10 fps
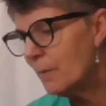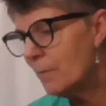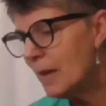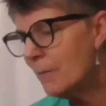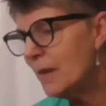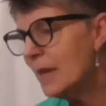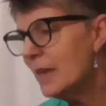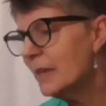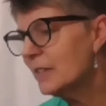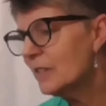Maybe
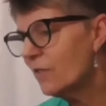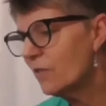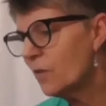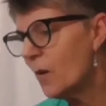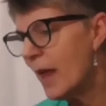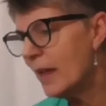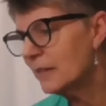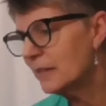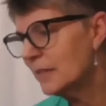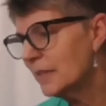his
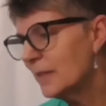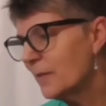friends